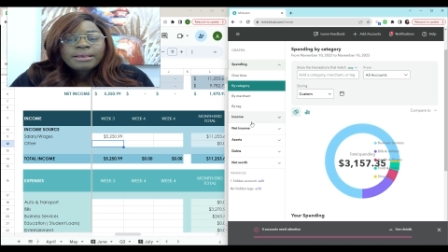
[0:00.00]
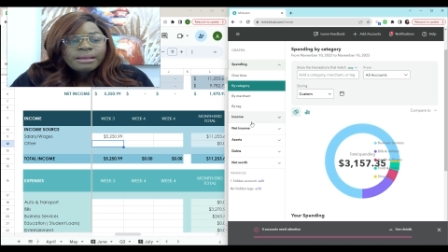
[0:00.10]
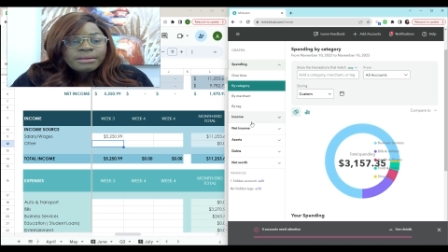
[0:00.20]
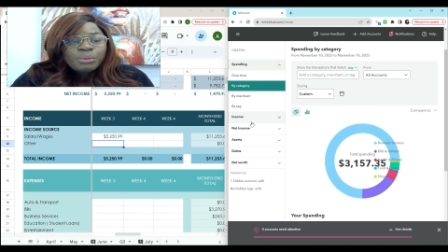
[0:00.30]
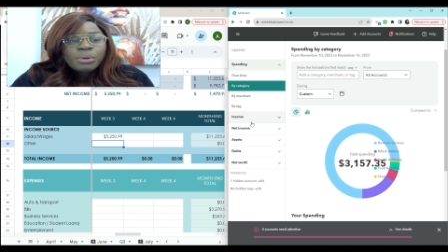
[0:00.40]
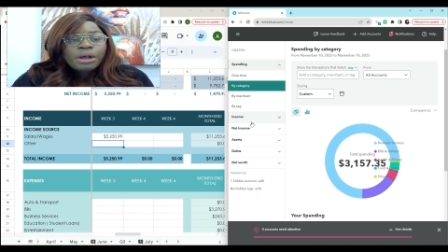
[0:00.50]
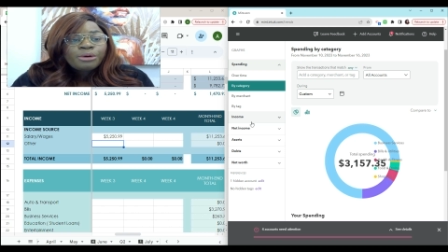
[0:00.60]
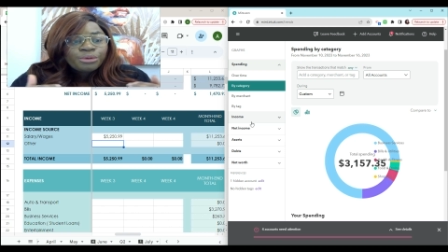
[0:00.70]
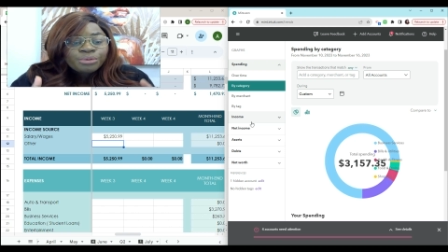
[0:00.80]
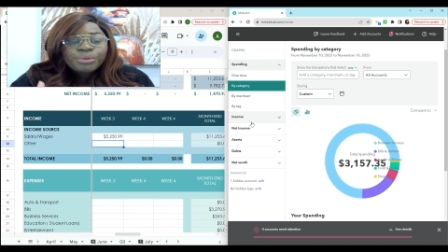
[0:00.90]
kind of want to
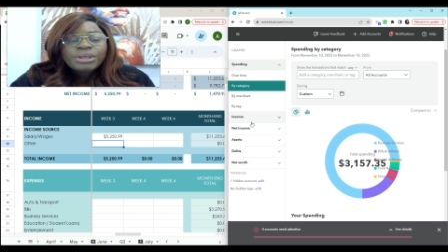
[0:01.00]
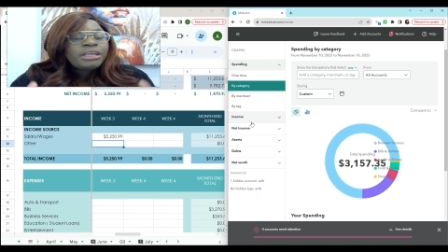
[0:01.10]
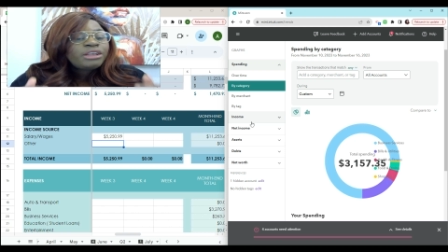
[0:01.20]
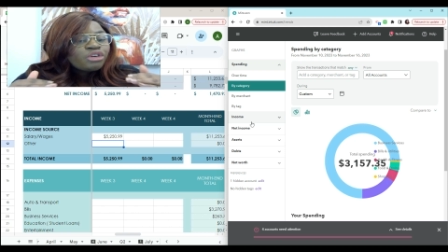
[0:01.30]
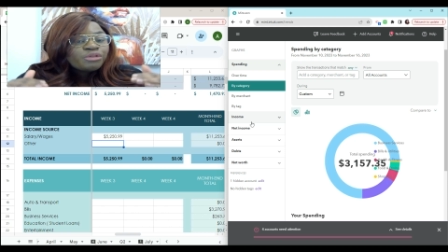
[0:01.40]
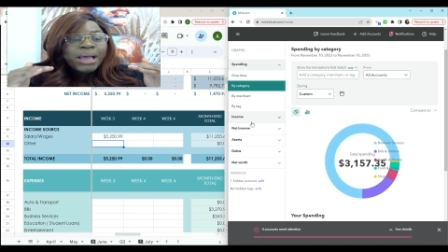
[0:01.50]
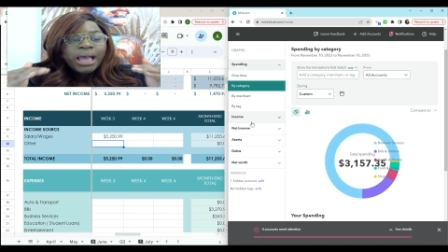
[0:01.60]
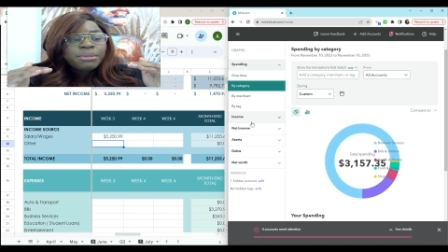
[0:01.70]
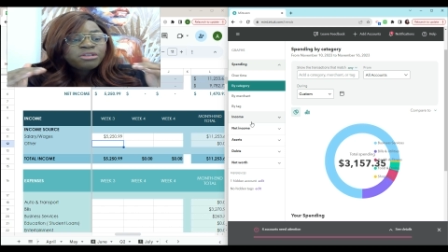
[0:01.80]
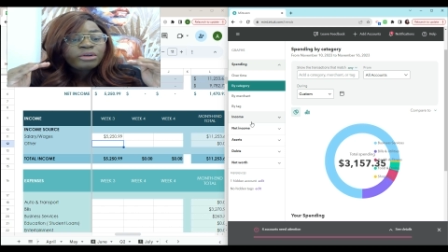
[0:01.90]
go through each of my
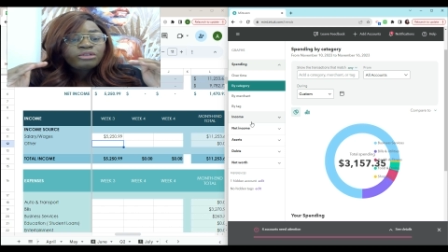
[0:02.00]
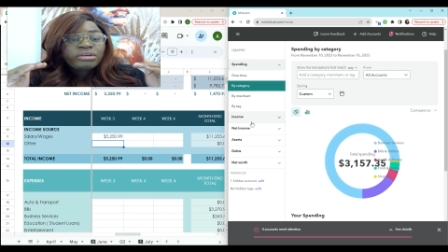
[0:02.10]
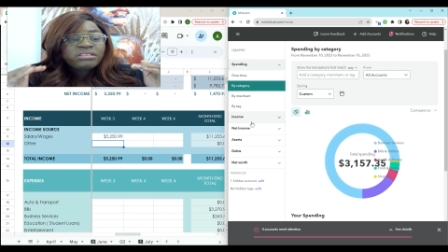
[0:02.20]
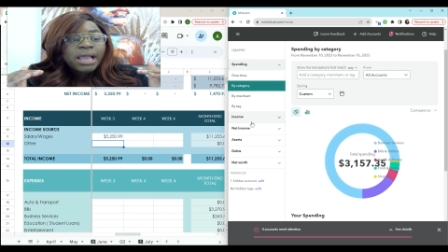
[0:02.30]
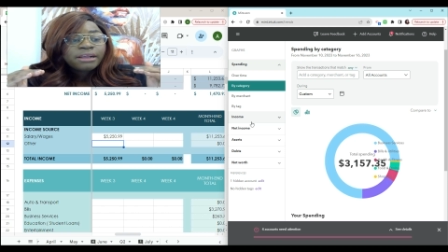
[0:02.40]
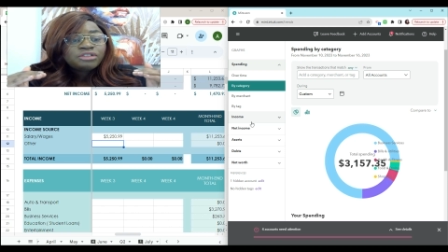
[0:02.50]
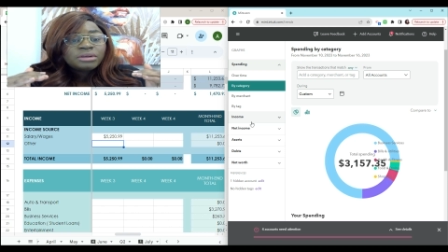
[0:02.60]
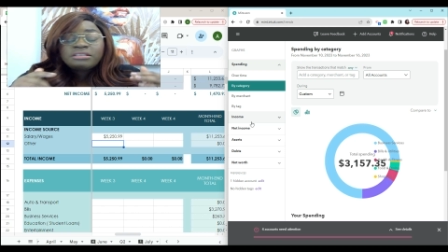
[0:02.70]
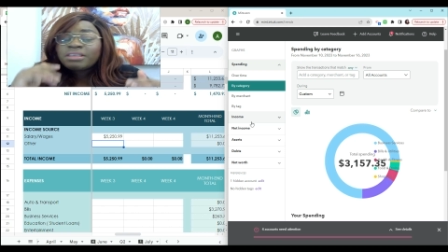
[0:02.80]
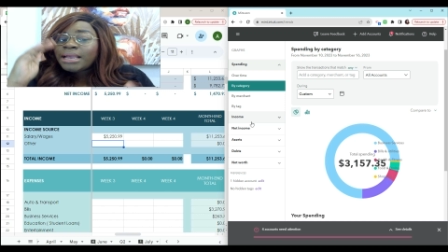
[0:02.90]
Amazon
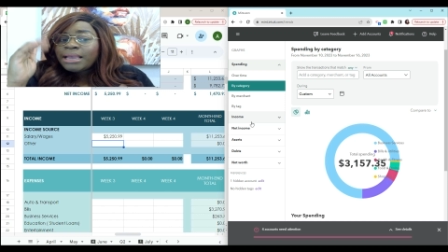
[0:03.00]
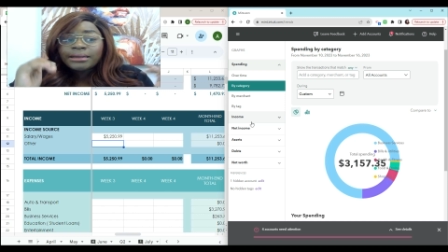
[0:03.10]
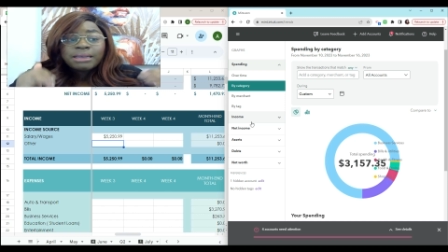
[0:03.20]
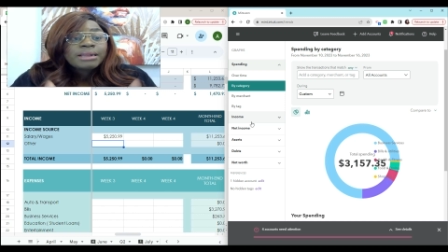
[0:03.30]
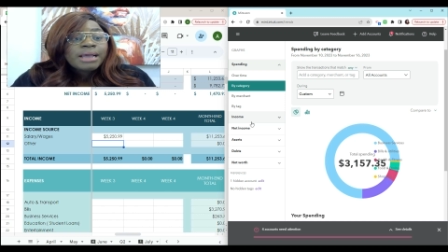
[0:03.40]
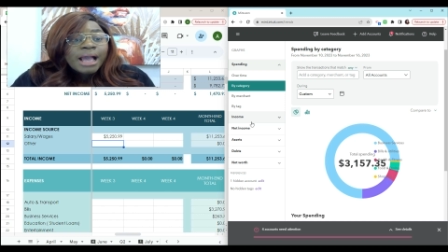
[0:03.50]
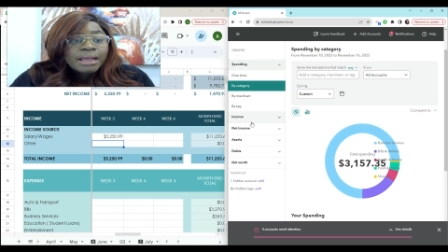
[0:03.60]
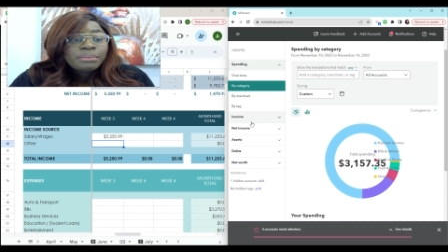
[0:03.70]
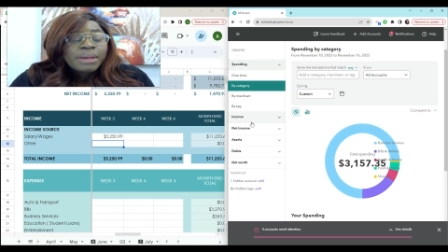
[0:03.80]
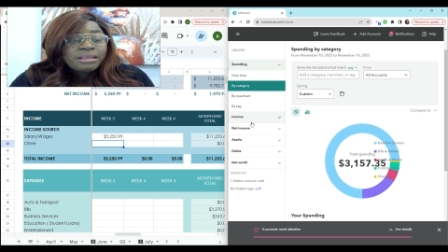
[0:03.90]
transactions and kind of
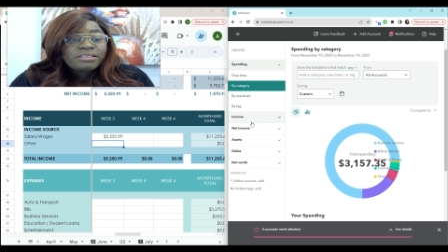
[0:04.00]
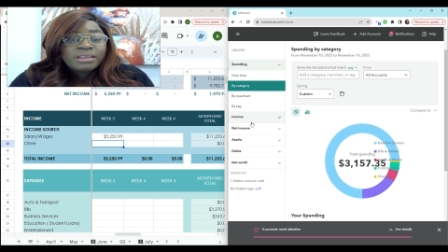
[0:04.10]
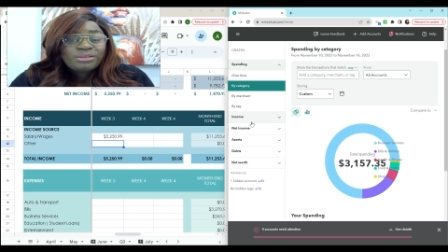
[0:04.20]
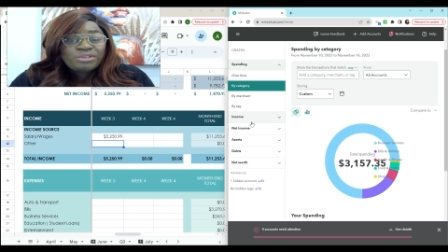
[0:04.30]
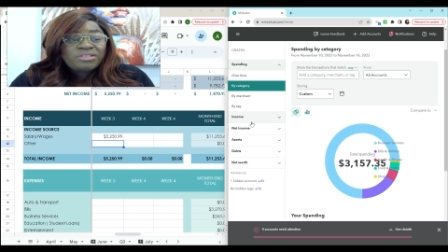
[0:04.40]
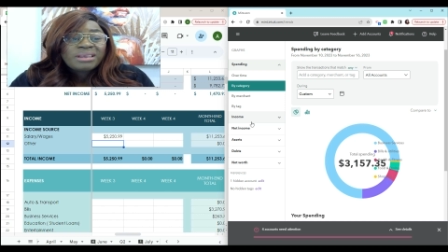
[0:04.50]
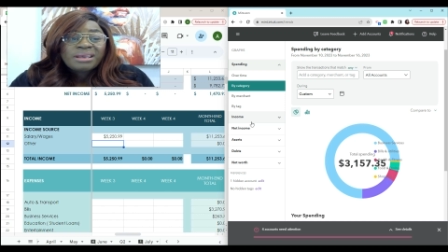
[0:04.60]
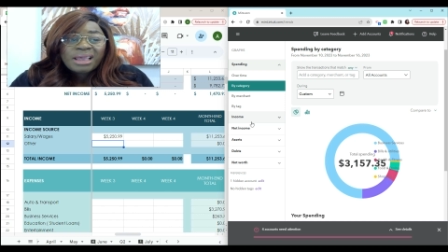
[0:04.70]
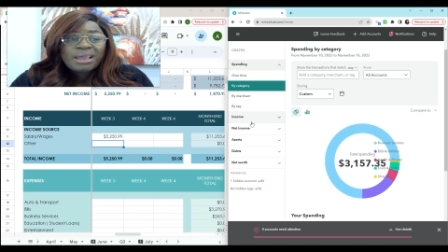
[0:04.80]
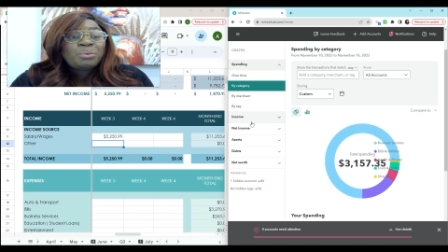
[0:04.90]
itemize it to see,
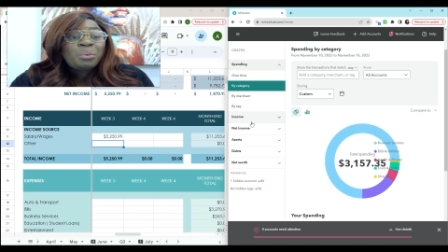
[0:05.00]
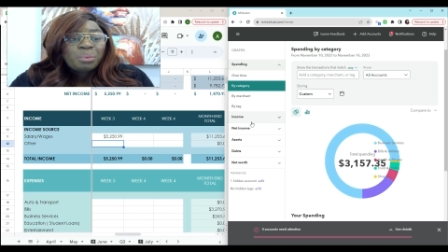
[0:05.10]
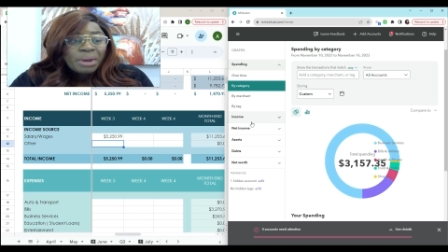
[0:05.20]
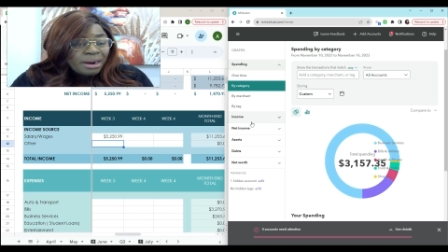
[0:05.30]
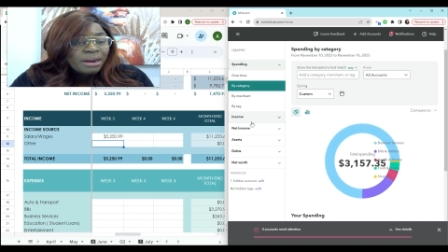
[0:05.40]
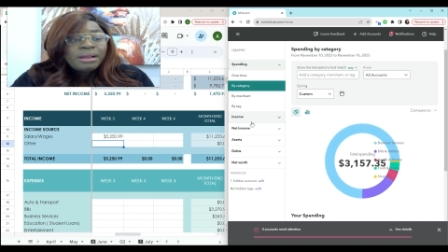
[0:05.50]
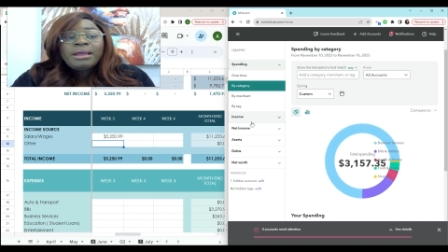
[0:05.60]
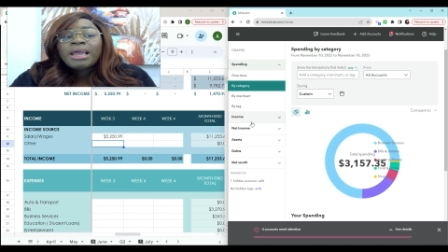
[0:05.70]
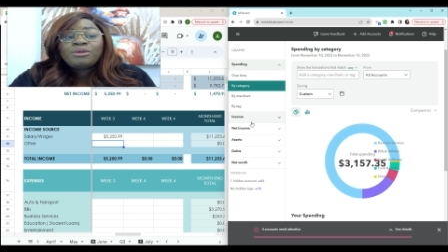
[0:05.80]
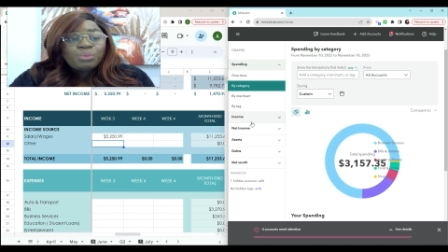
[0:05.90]
hey, where
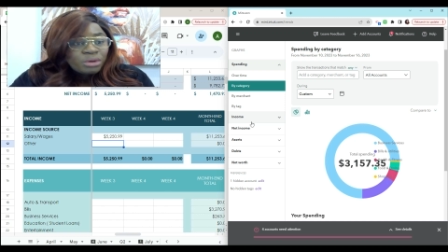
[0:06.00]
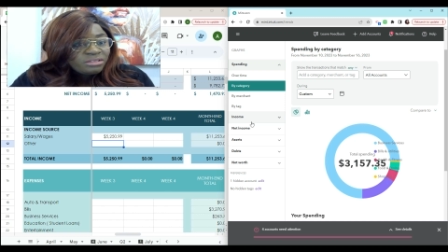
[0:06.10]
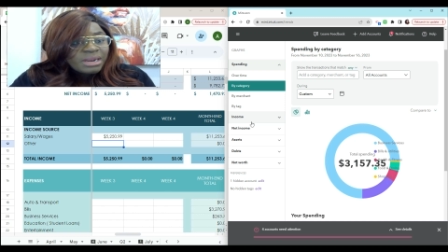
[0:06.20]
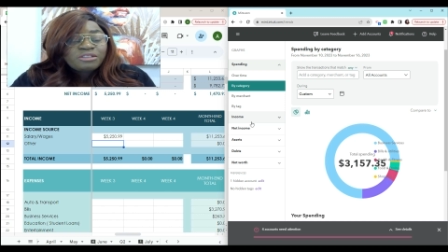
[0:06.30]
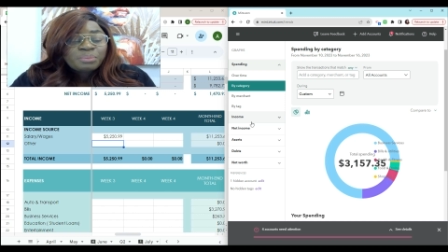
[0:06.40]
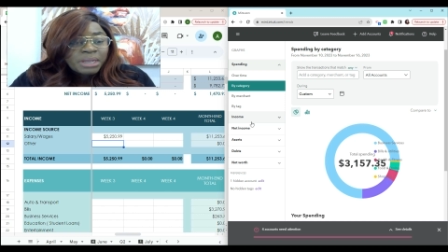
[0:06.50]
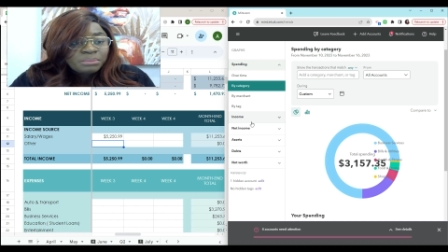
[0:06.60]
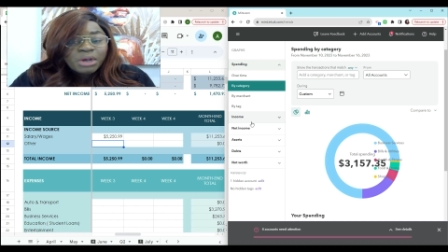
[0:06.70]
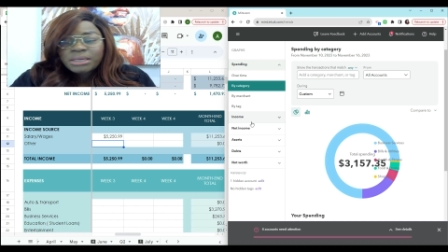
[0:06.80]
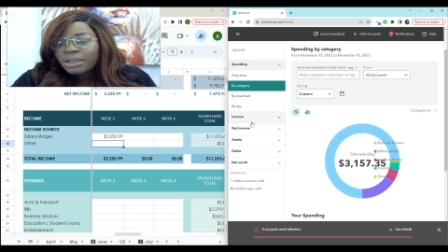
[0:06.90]
and what did I
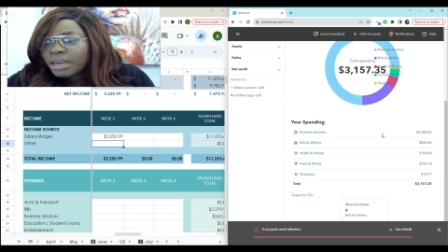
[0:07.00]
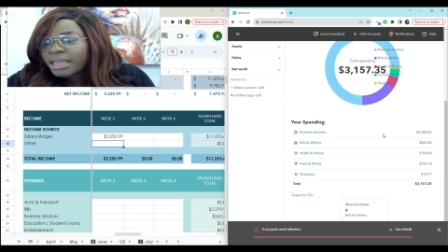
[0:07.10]
spend money on?